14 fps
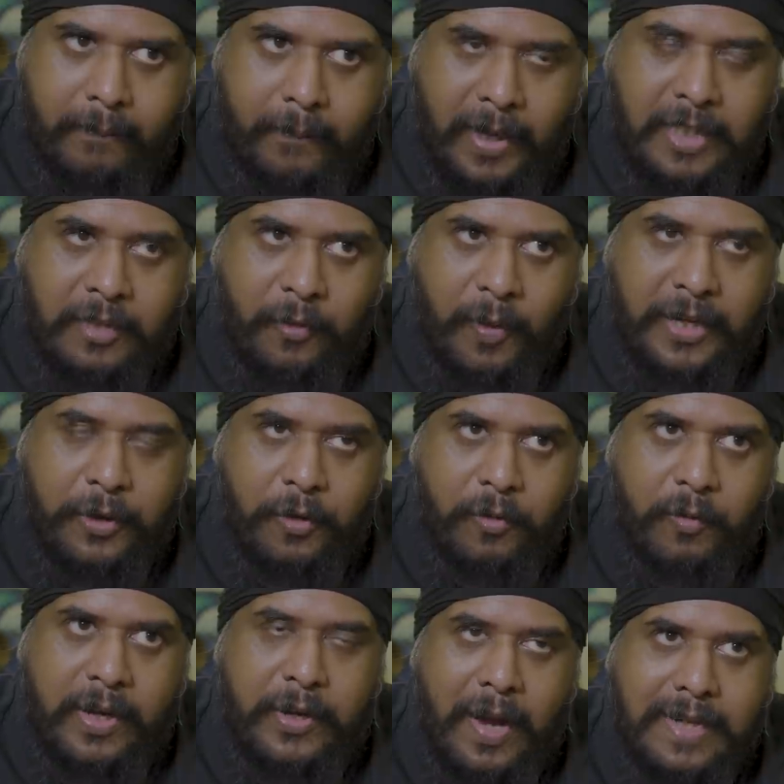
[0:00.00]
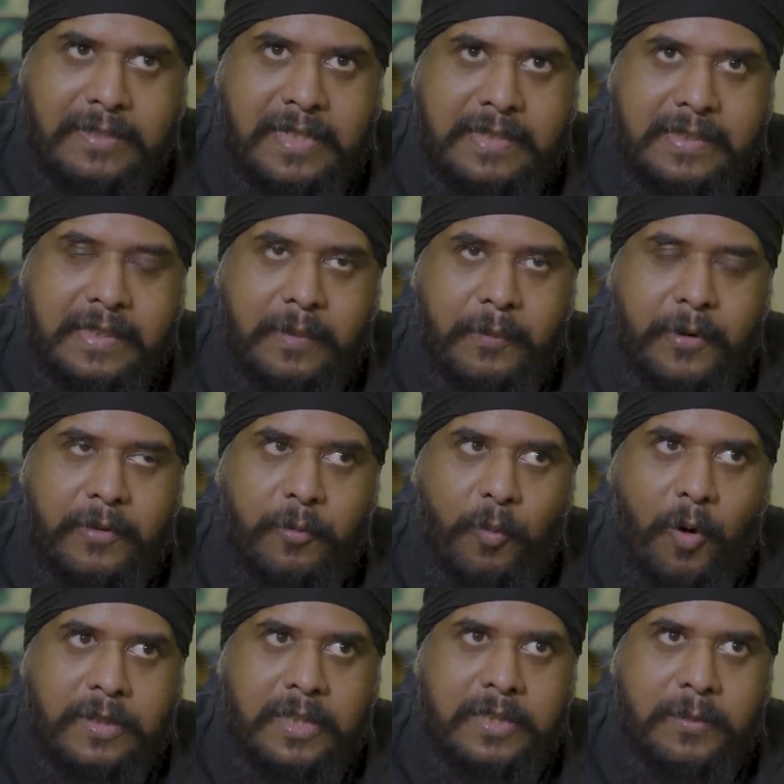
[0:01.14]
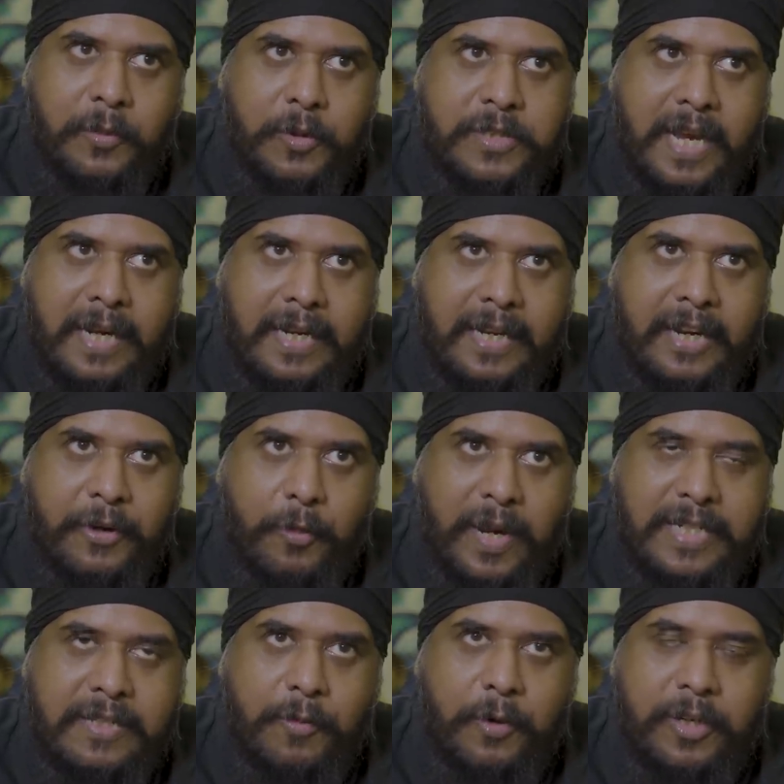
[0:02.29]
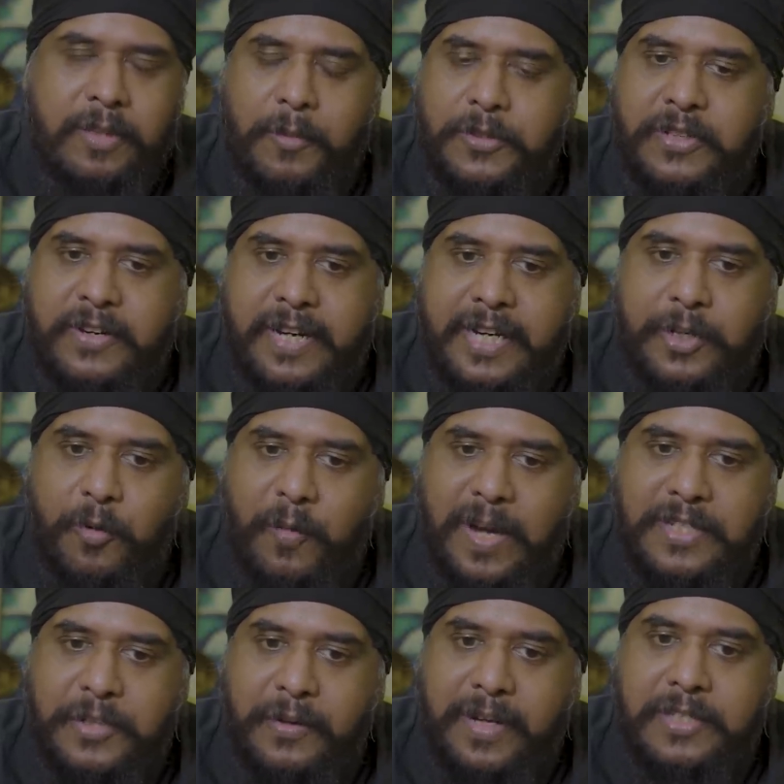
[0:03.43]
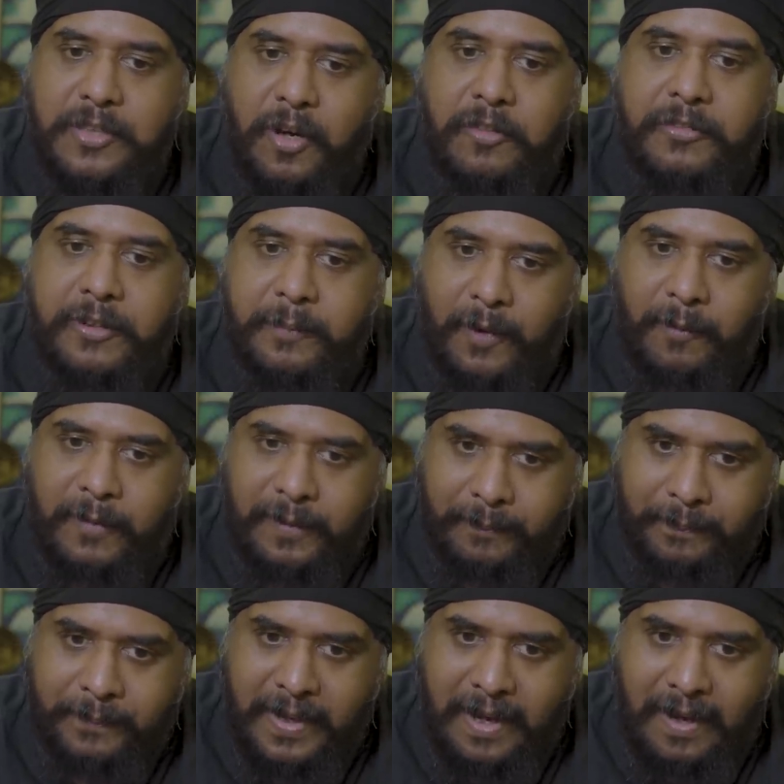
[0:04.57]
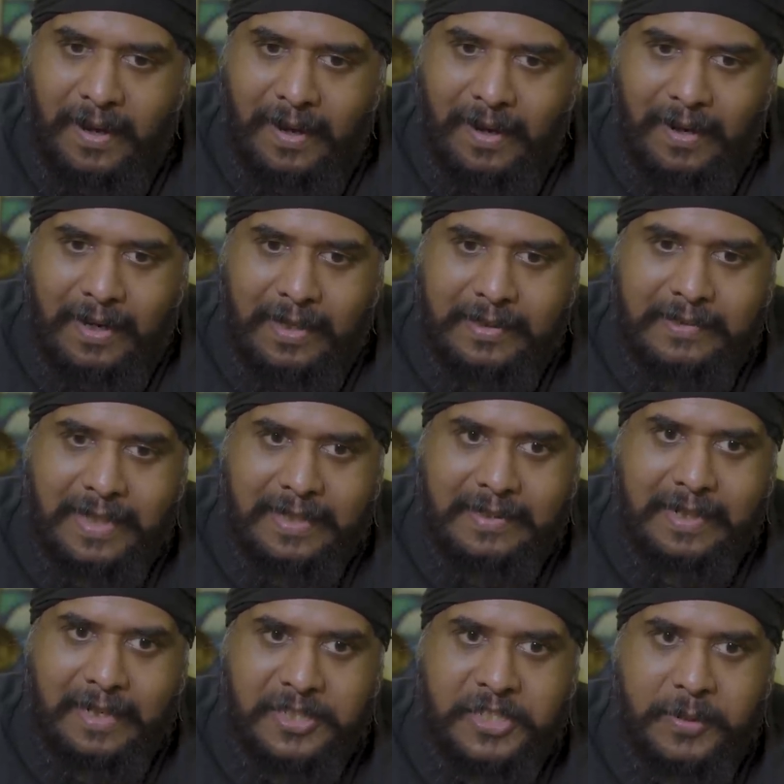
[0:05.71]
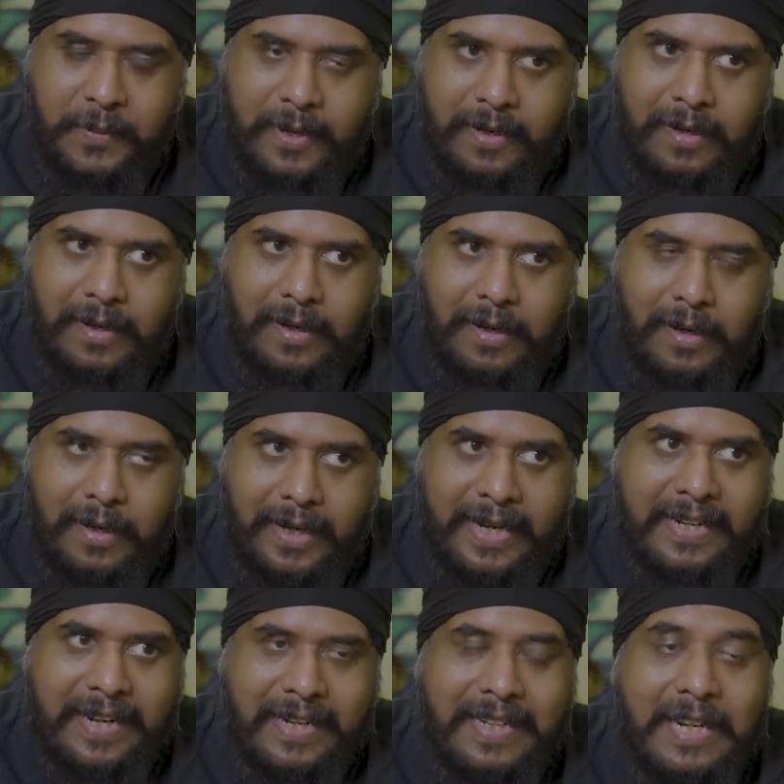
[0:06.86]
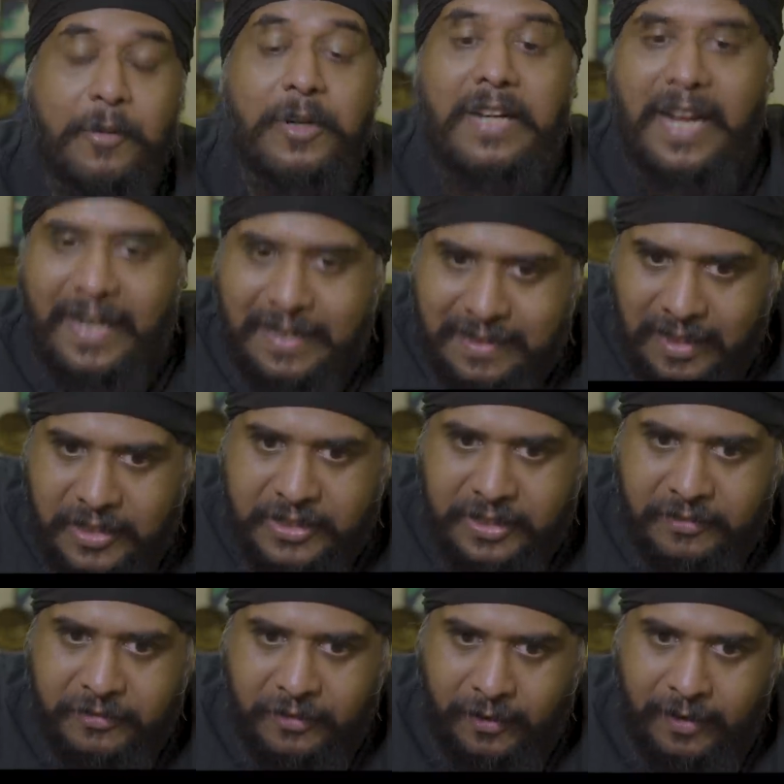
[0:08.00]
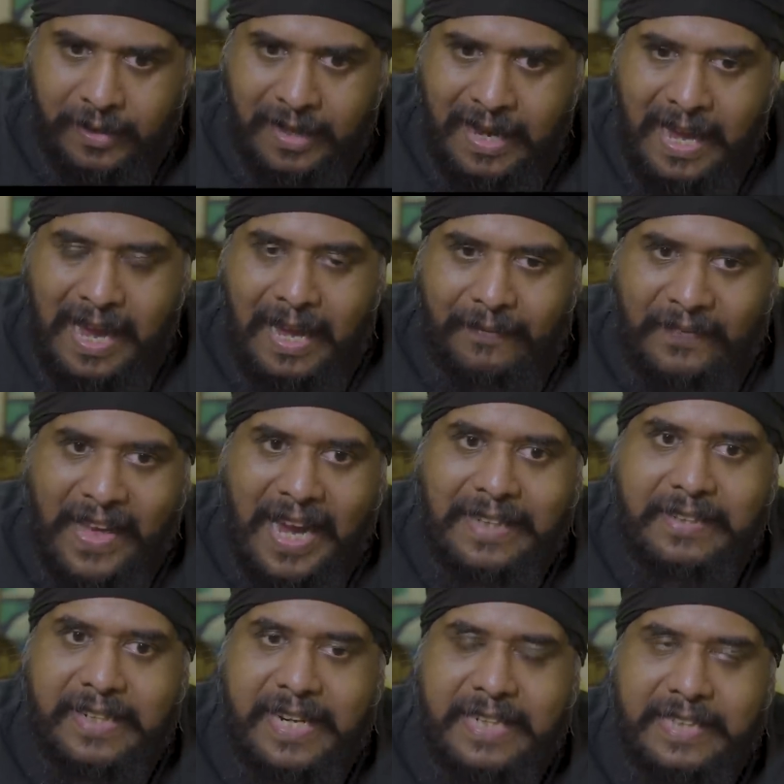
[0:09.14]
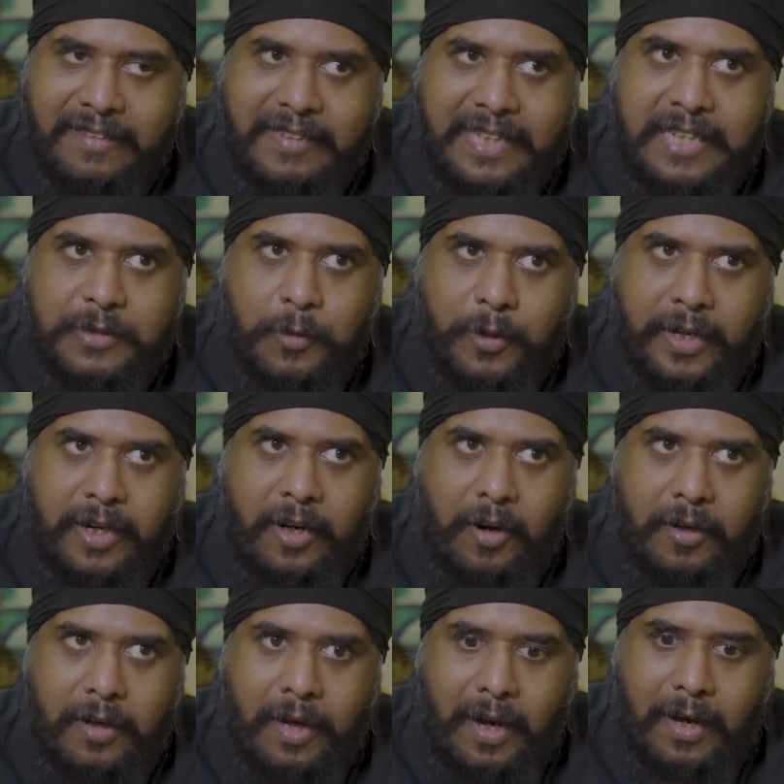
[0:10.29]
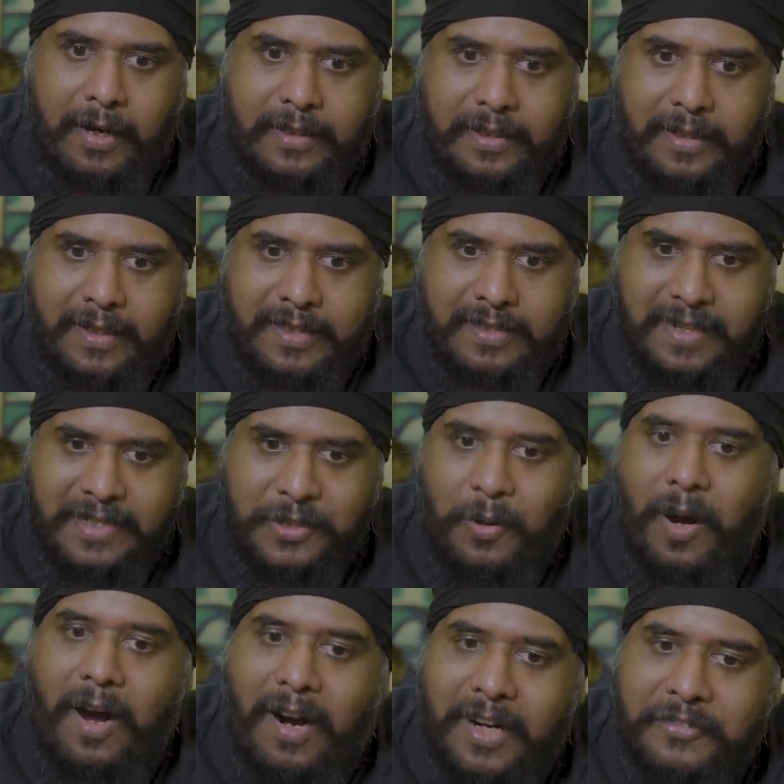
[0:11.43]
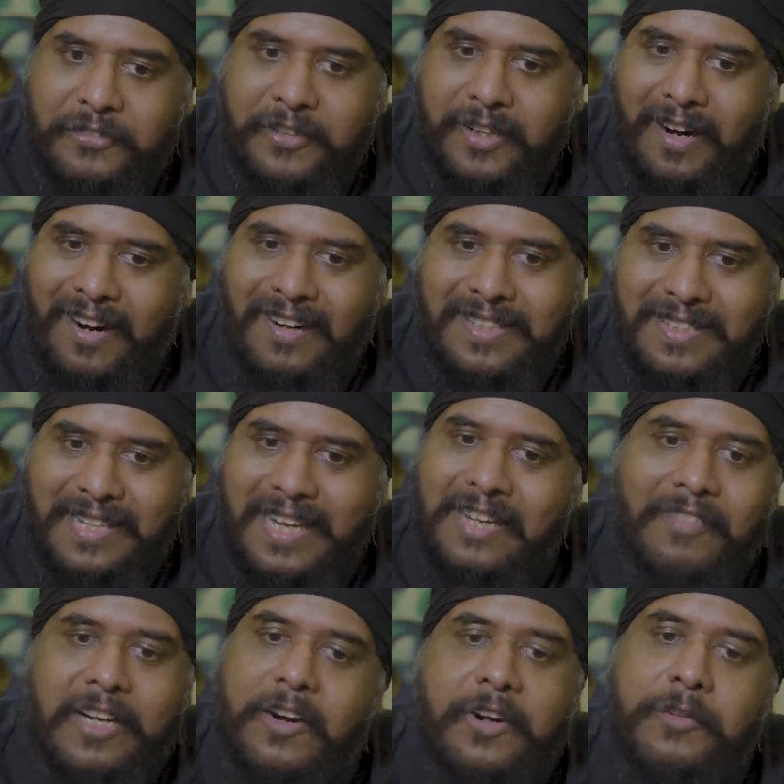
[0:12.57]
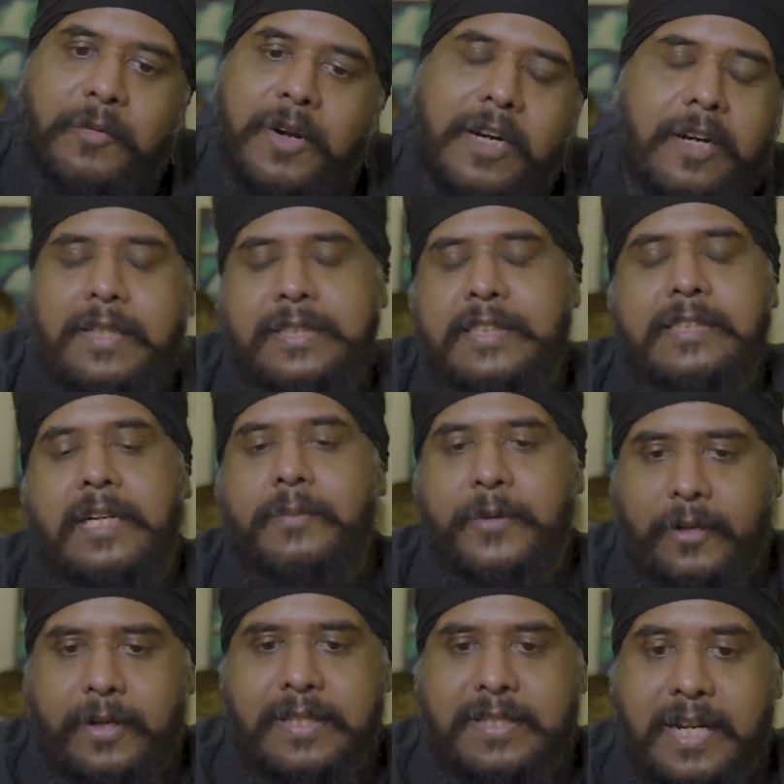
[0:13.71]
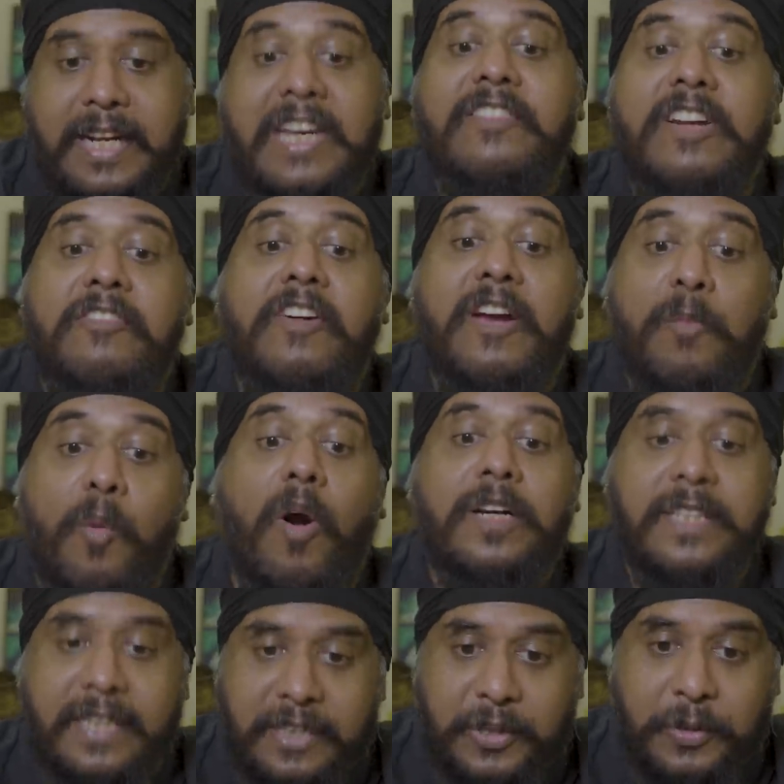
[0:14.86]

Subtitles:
But when you actually think about what are the most elegant ways or what are the most creative ways you can solve for a problem that the customer innately would like a solution for, that creativity is what I call art, Akshay. So art for art's sake will not work on digital products, like even if I wanted